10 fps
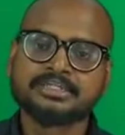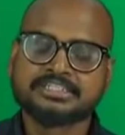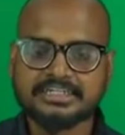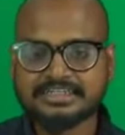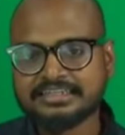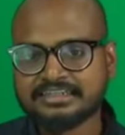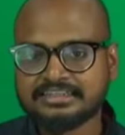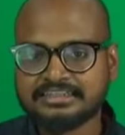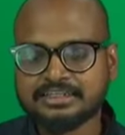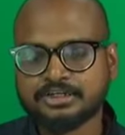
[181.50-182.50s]
study
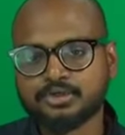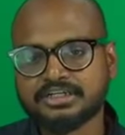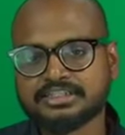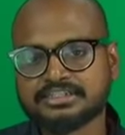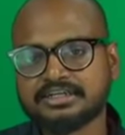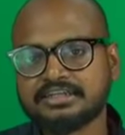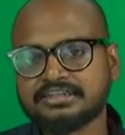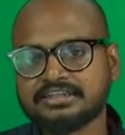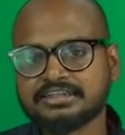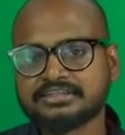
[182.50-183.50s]
anything or to understand
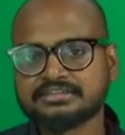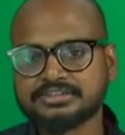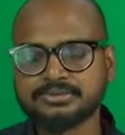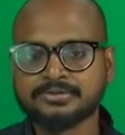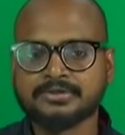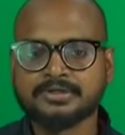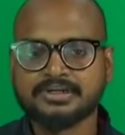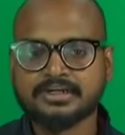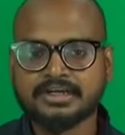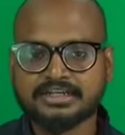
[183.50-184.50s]
anything is to
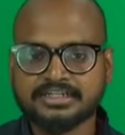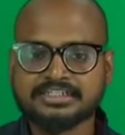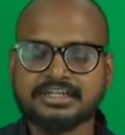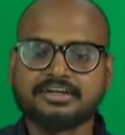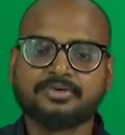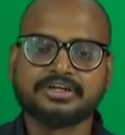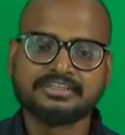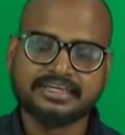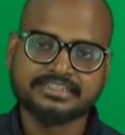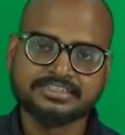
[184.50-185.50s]
understand what is
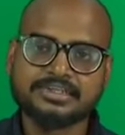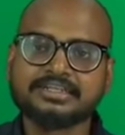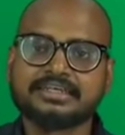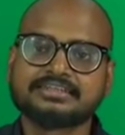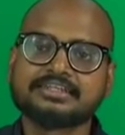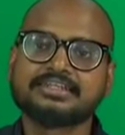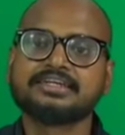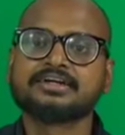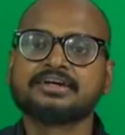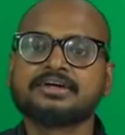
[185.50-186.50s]
actually necessary
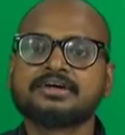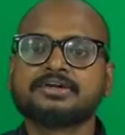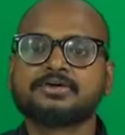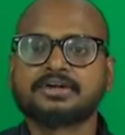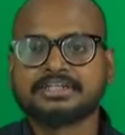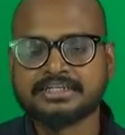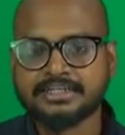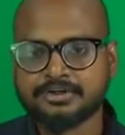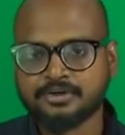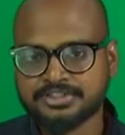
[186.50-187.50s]
to understand
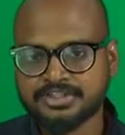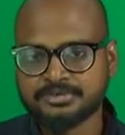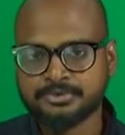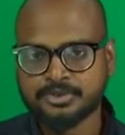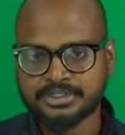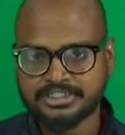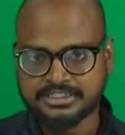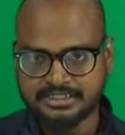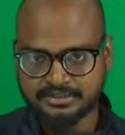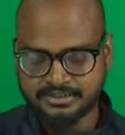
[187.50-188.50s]
a concept to
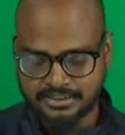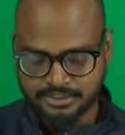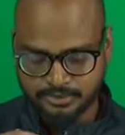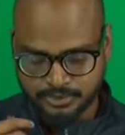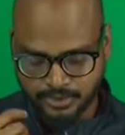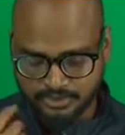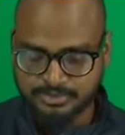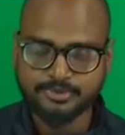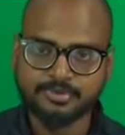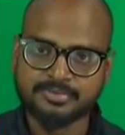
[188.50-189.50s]
understand or uh, to solve a
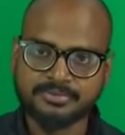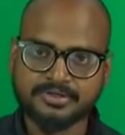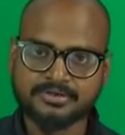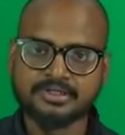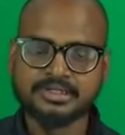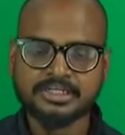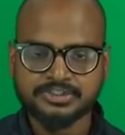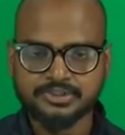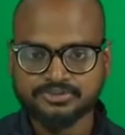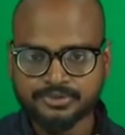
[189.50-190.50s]
problem and all
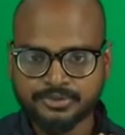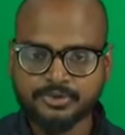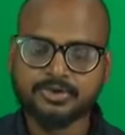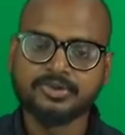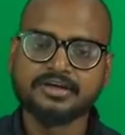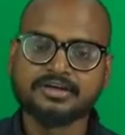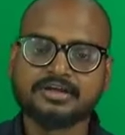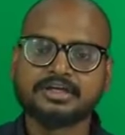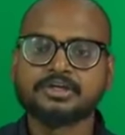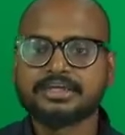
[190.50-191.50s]
so if you know that
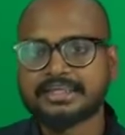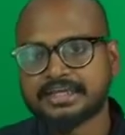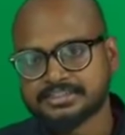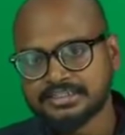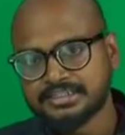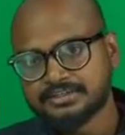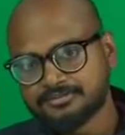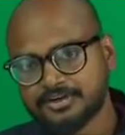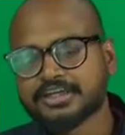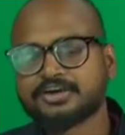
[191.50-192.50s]
you can actually
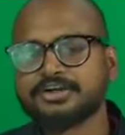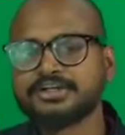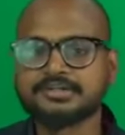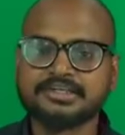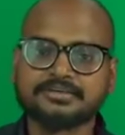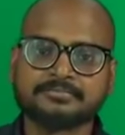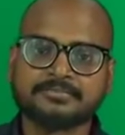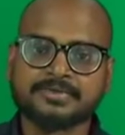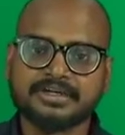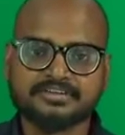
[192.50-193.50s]
work accordingly
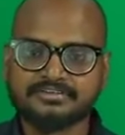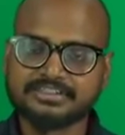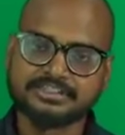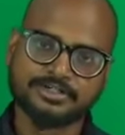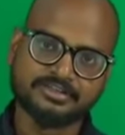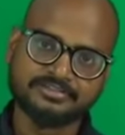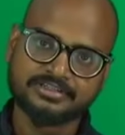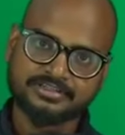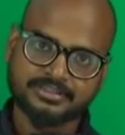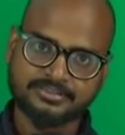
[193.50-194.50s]
otherwise it
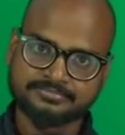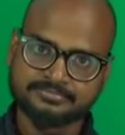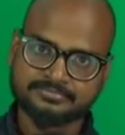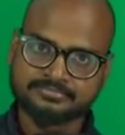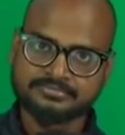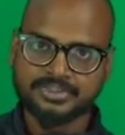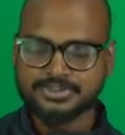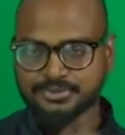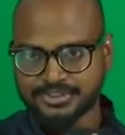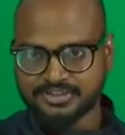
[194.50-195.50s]
always uh, the
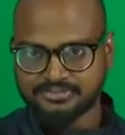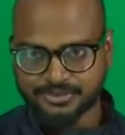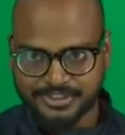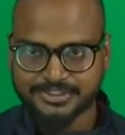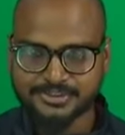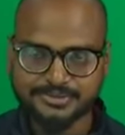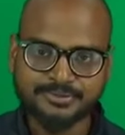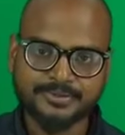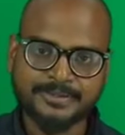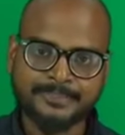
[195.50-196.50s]
story of woodcutter too
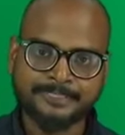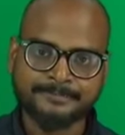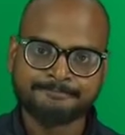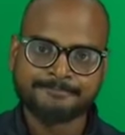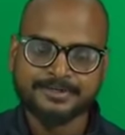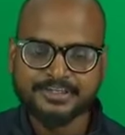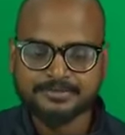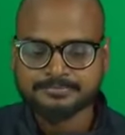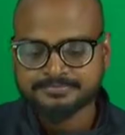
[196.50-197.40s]
okay